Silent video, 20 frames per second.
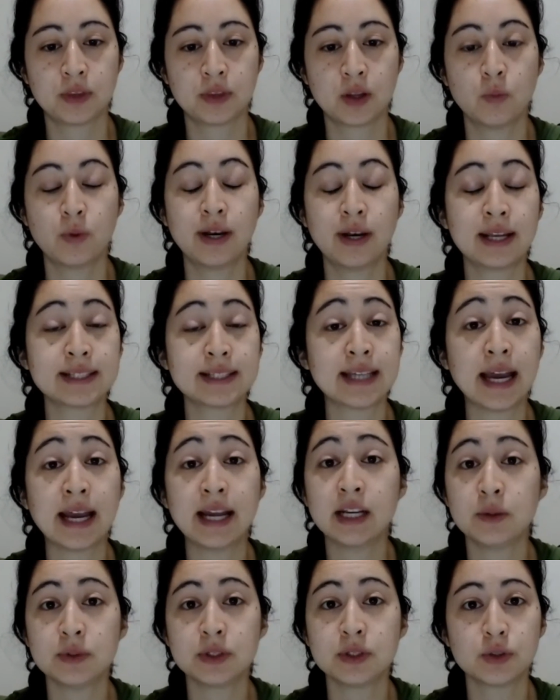When
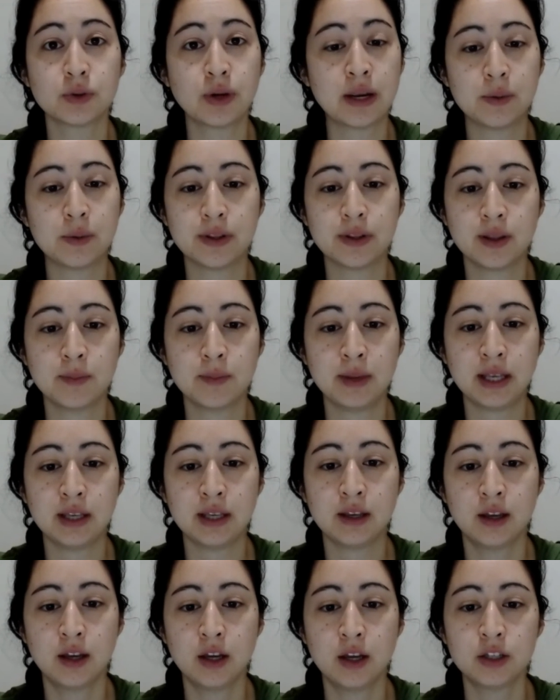anxiety was great within
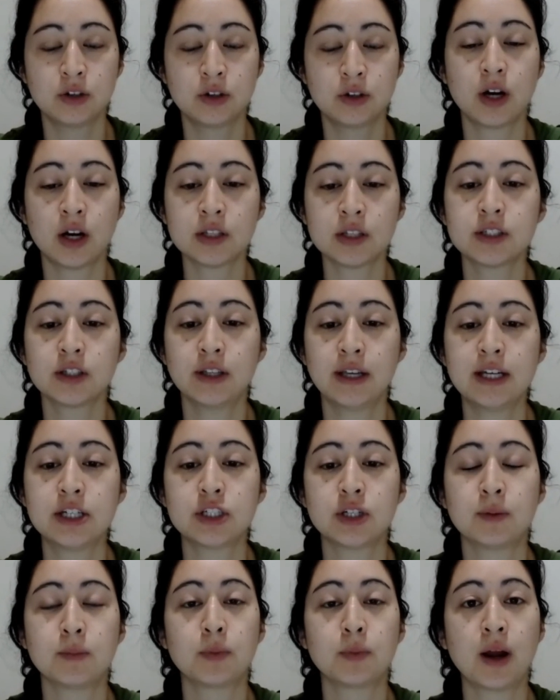me, your
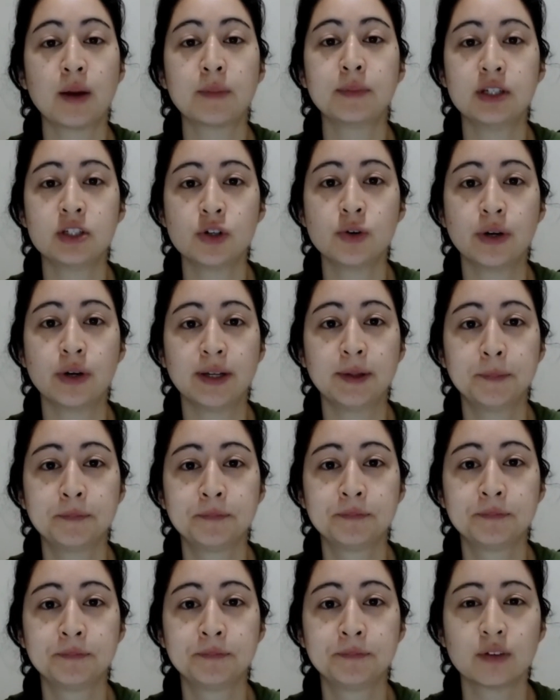consolation brought me joy,
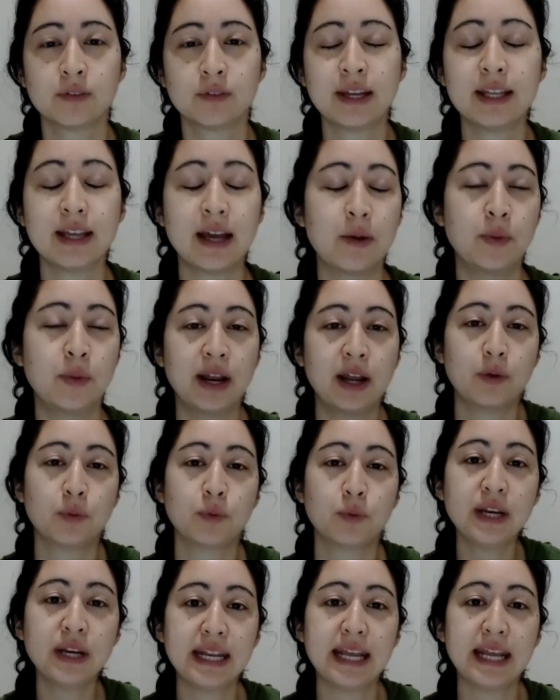right? When I
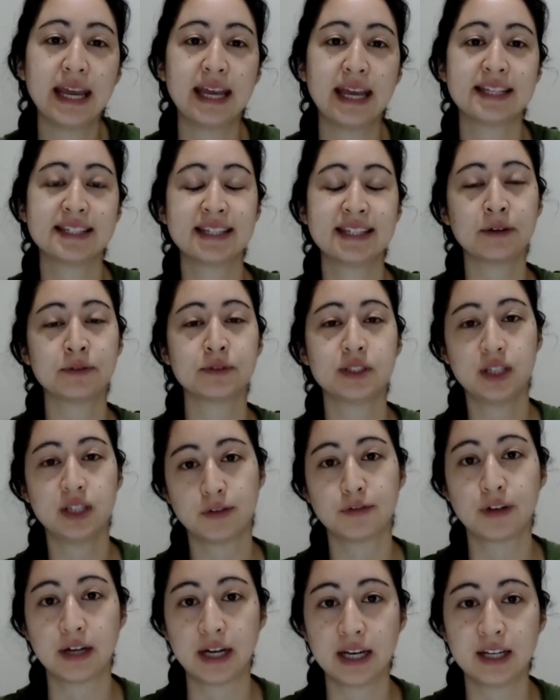read it, it sounds
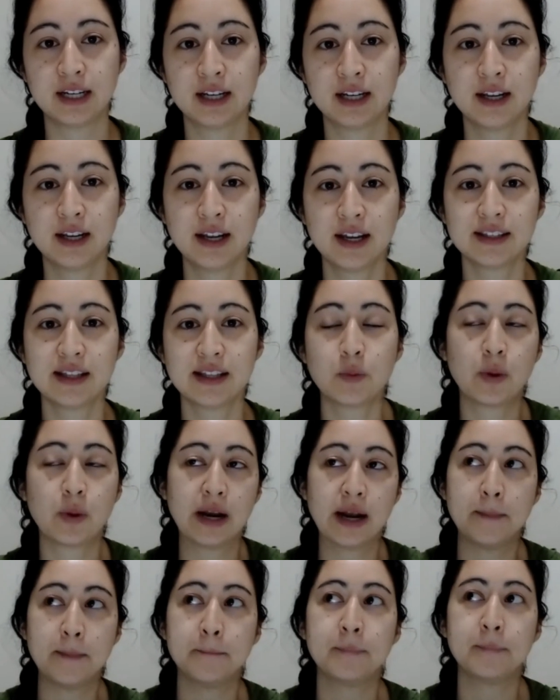different than when
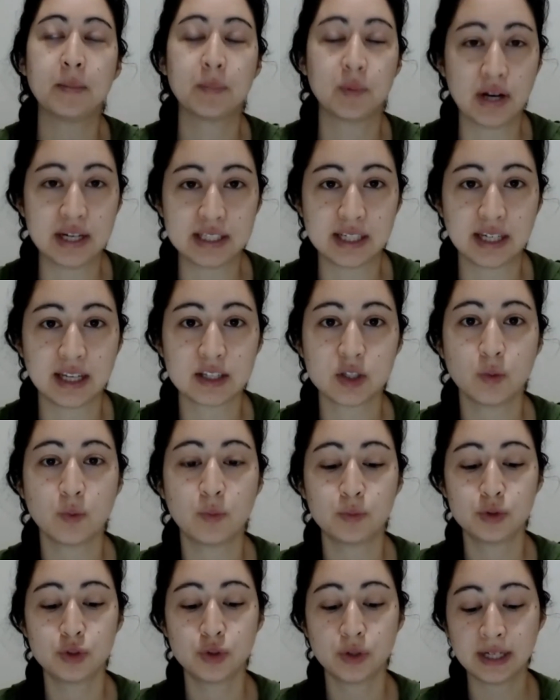I'm memorizing it. So
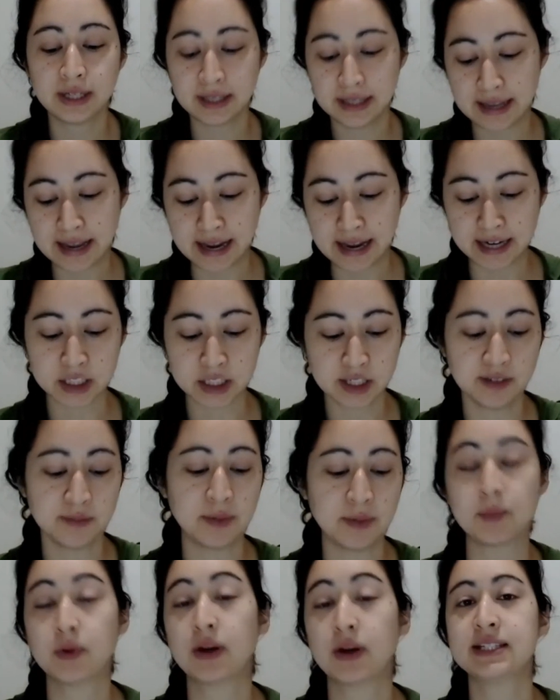during the action of
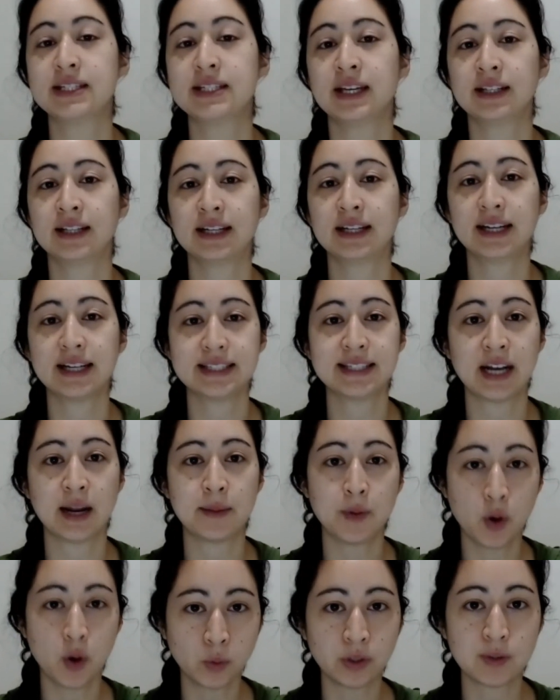memorizing, like I said,
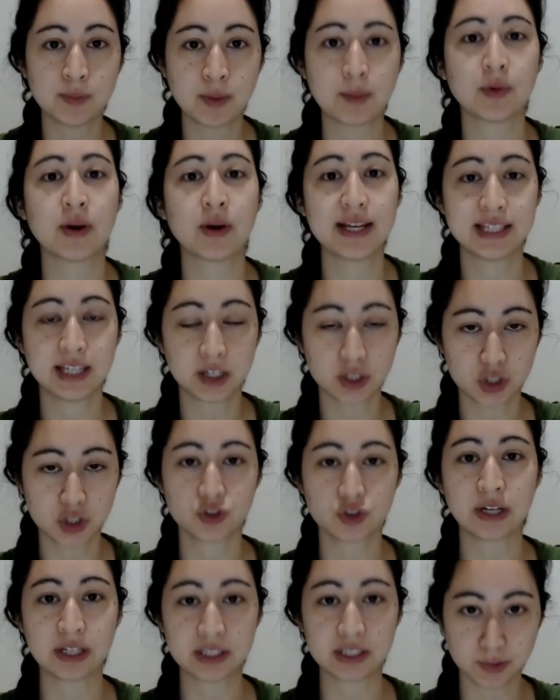I'm only memorizing
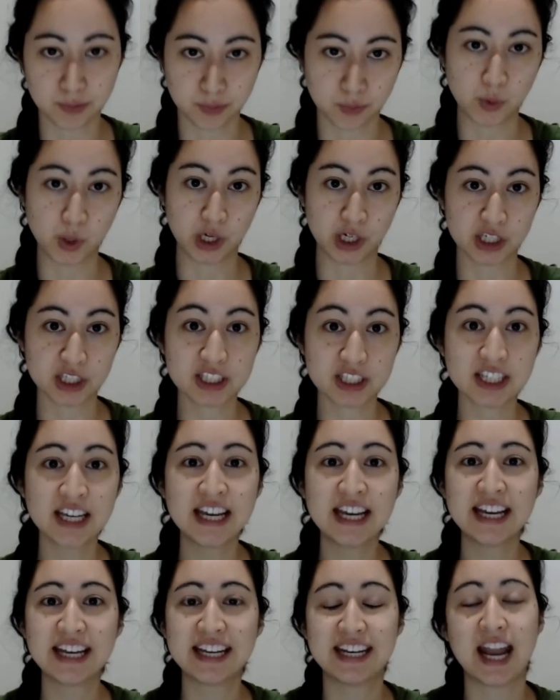strings of words,
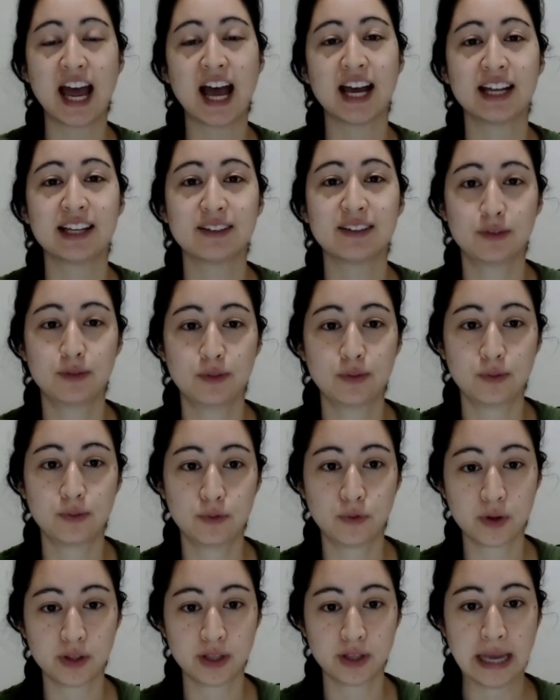not
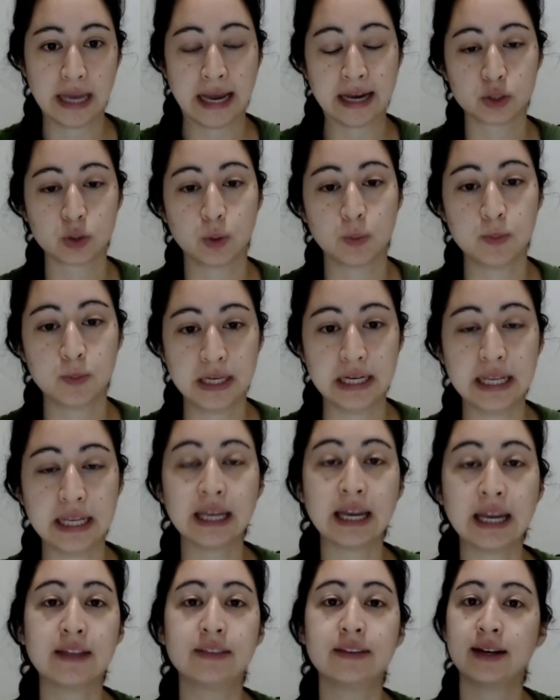for the actual
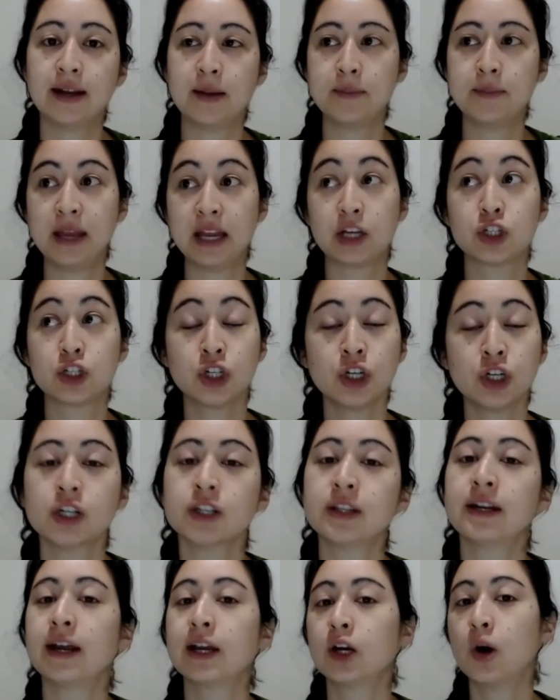meaning. And then I make sure
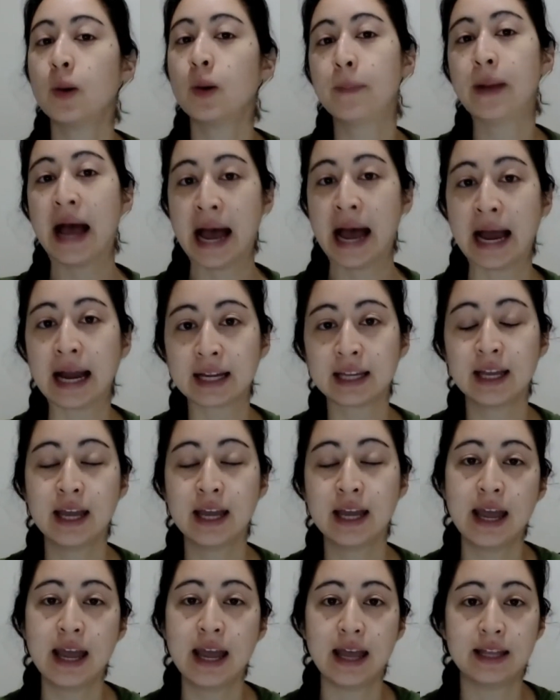that I go back
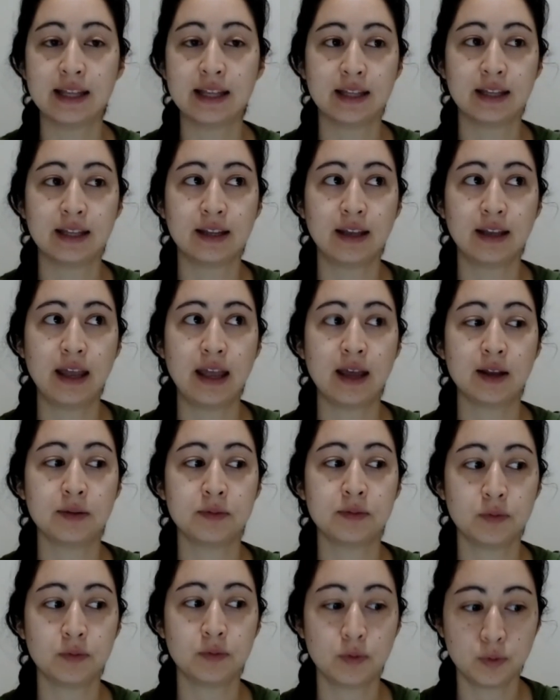and
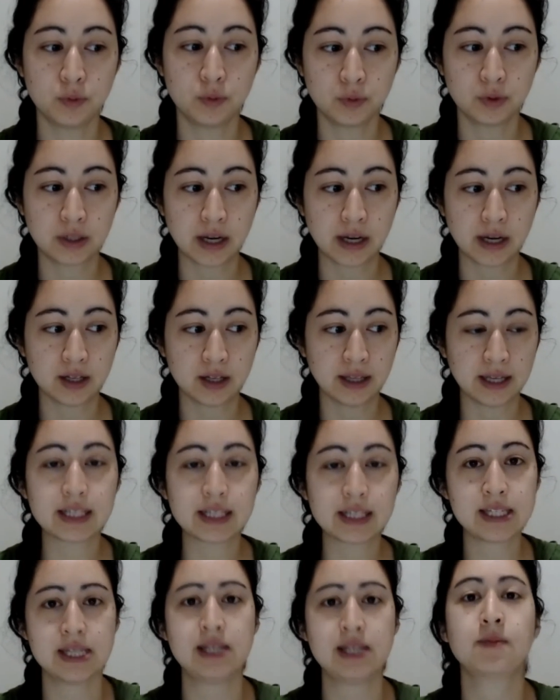kind of like
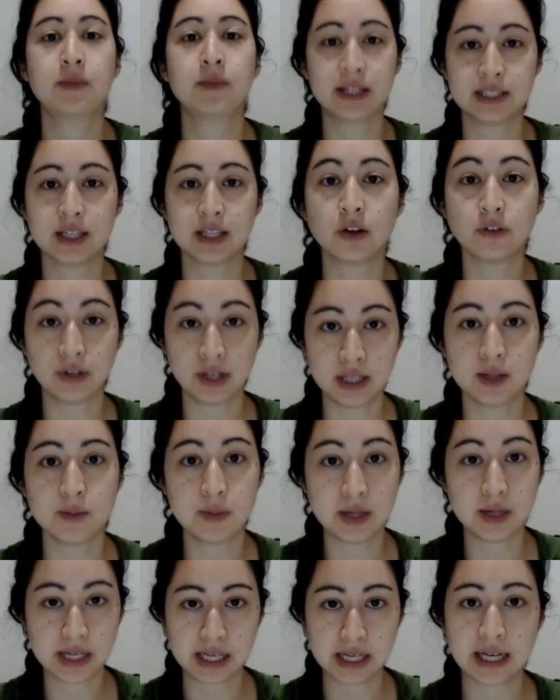steep myself in the
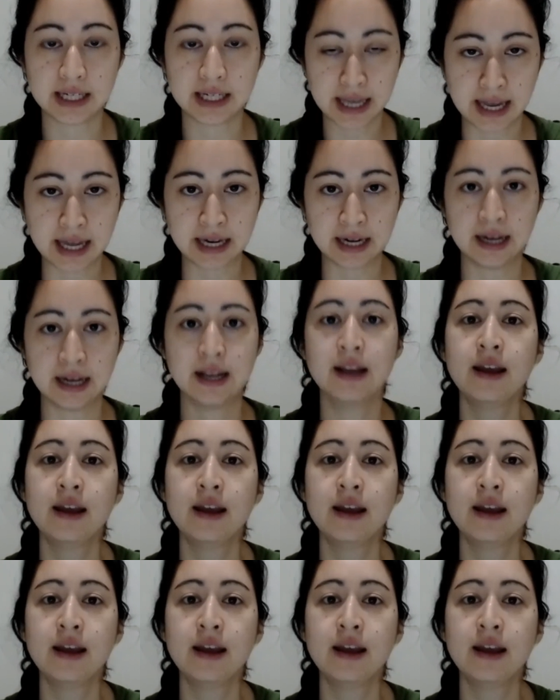meaning again